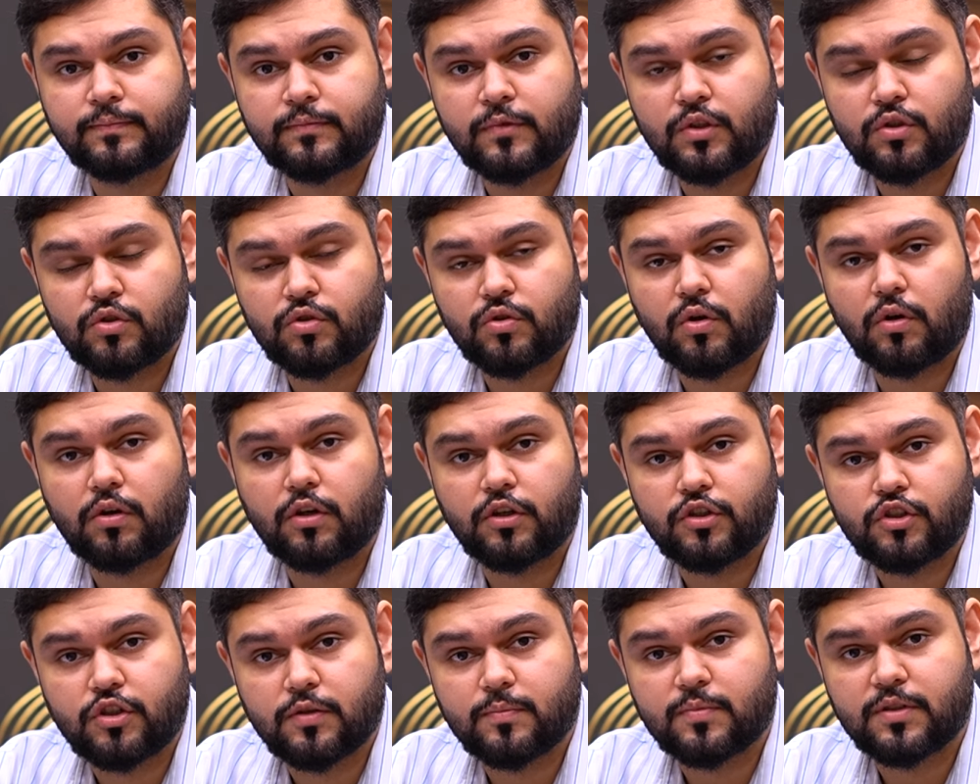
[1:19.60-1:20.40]

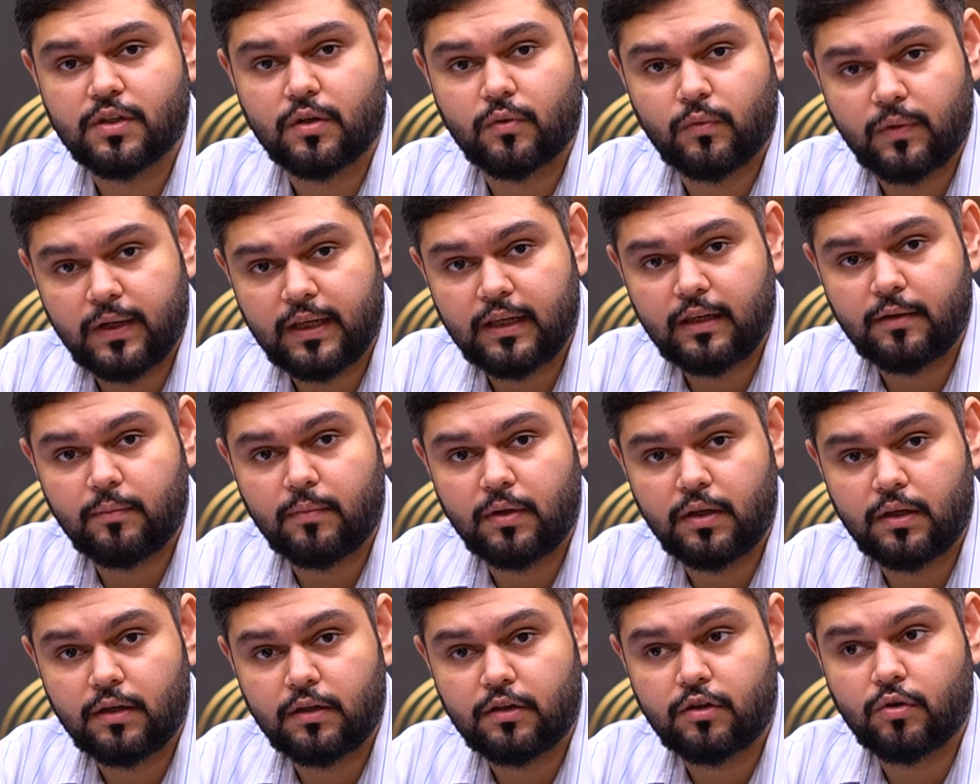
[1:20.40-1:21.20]
scholarships
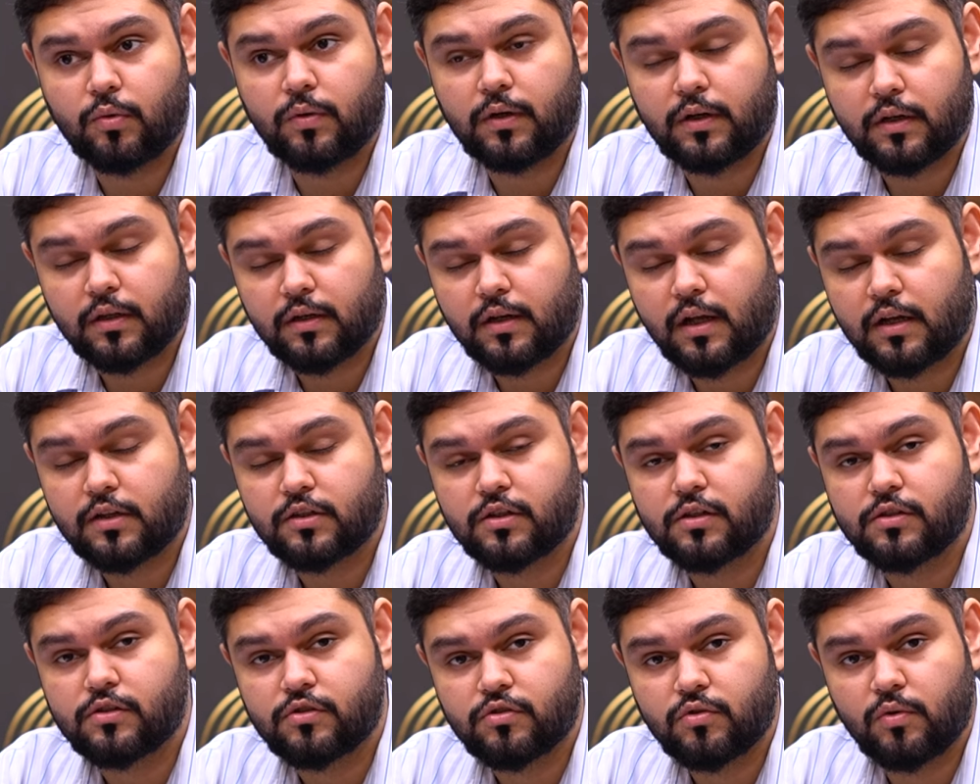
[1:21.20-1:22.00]
available to
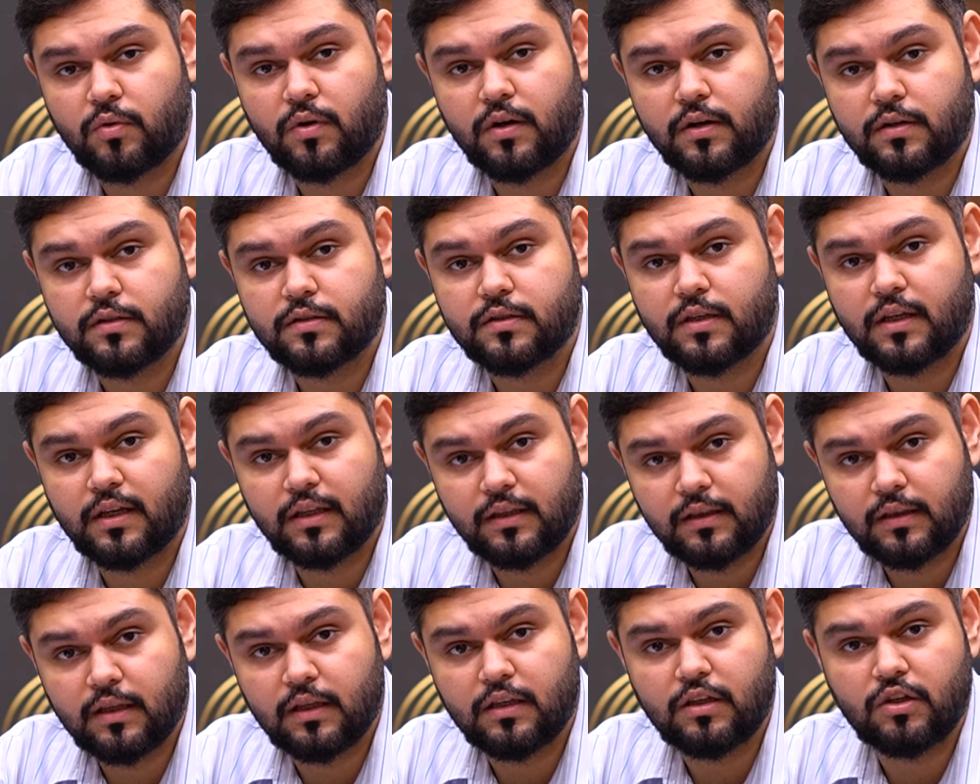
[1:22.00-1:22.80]
international students
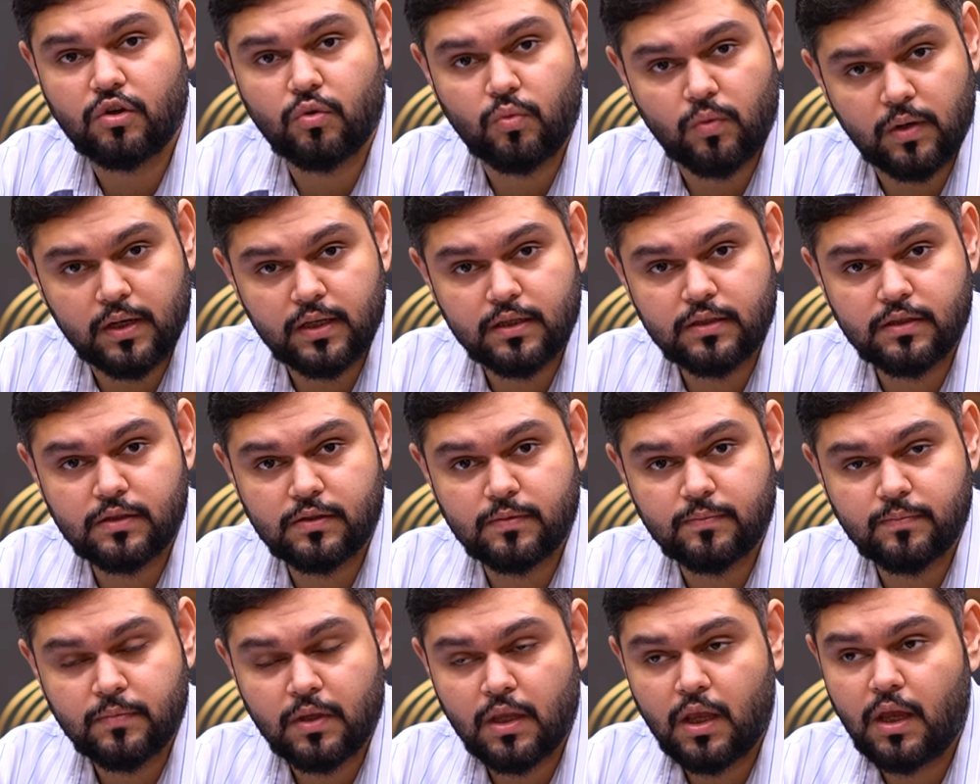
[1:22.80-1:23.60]
in the US,
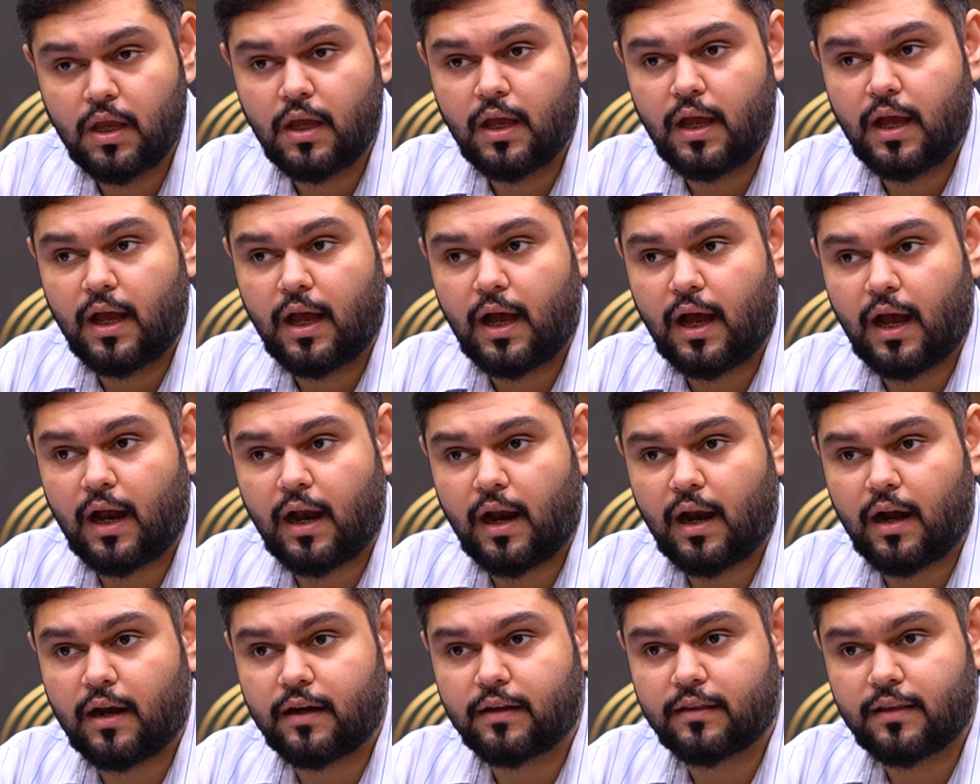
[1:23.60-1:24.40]

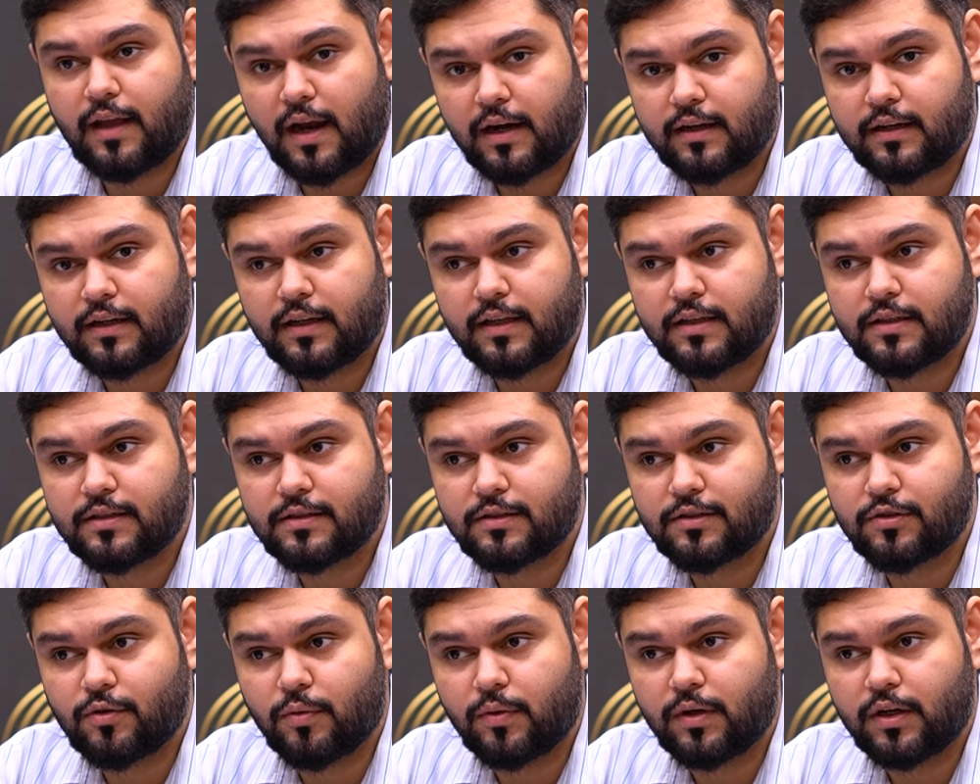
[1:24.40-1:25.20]
and that
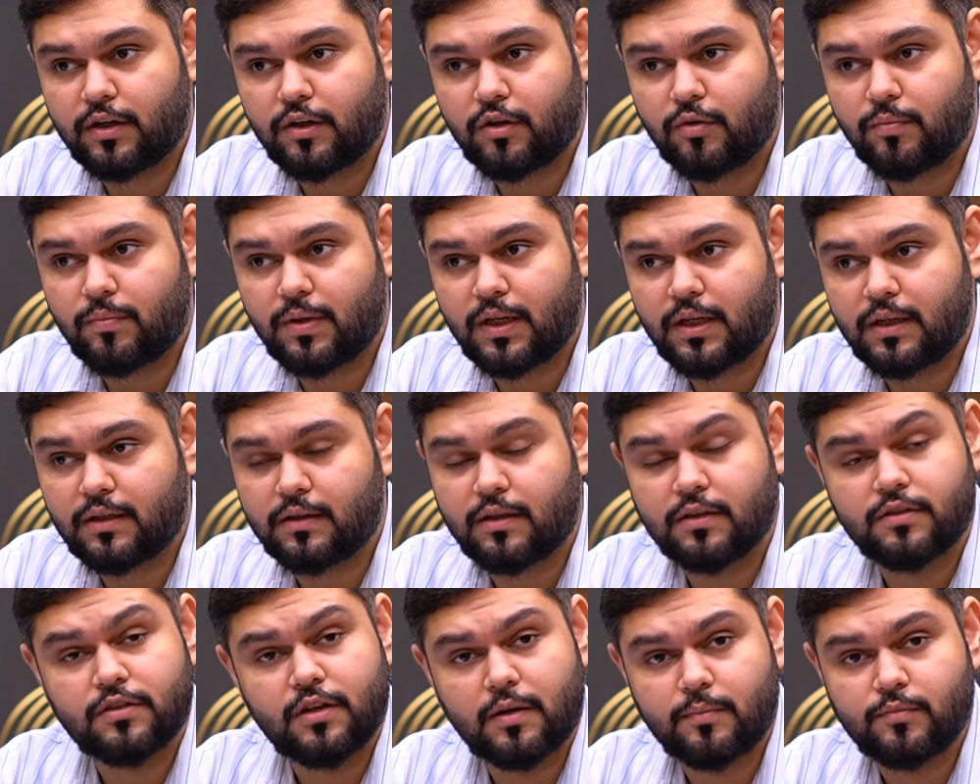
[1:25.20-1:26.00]
is going to be
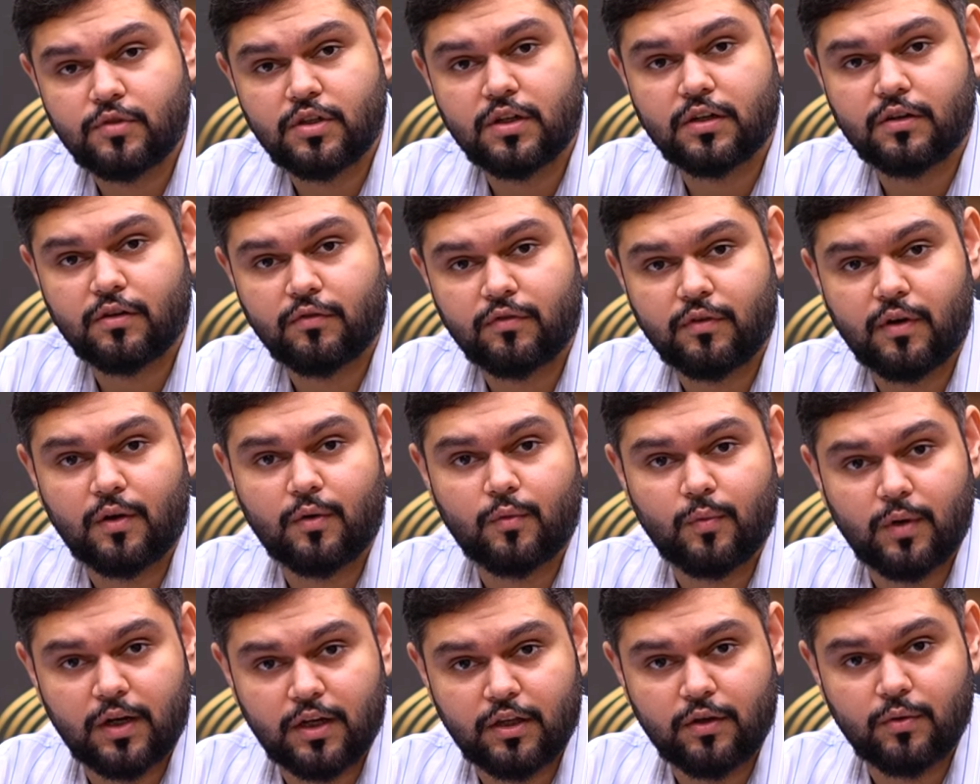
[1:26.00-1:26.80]
the subject of our
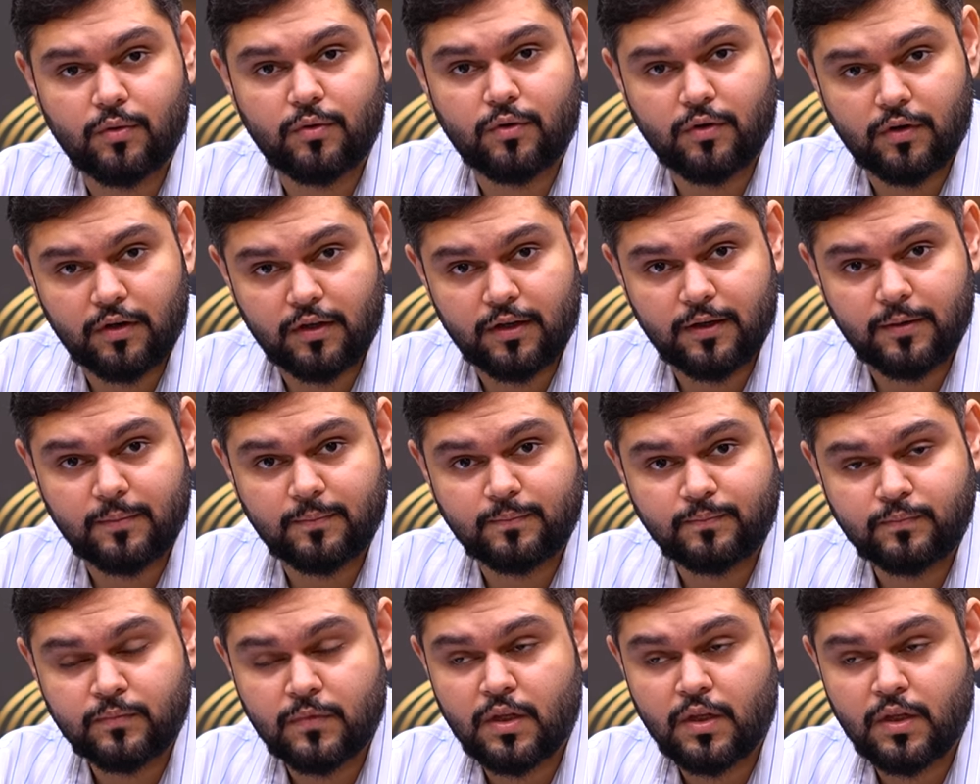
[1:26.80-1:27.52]
video today.